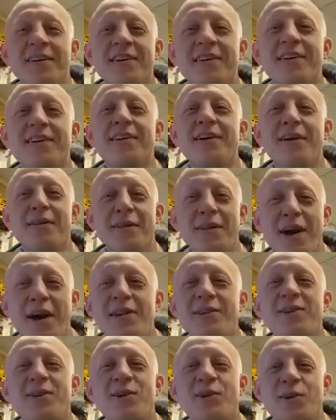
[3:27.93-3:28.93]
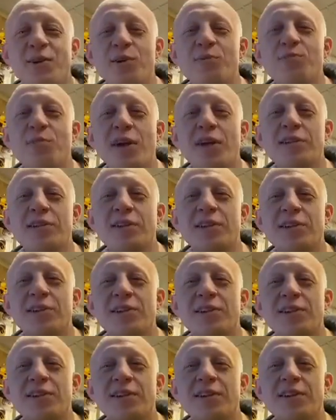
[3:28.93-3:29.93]
Now that's a good
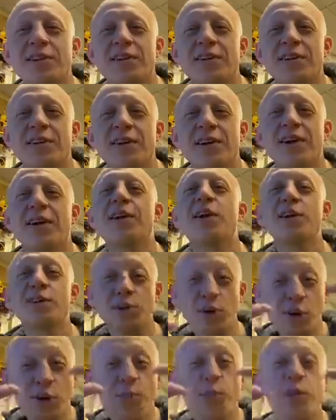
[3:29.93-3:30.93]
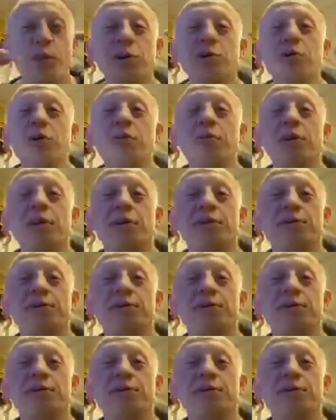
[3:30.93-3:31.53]
message. And I took a picture of it.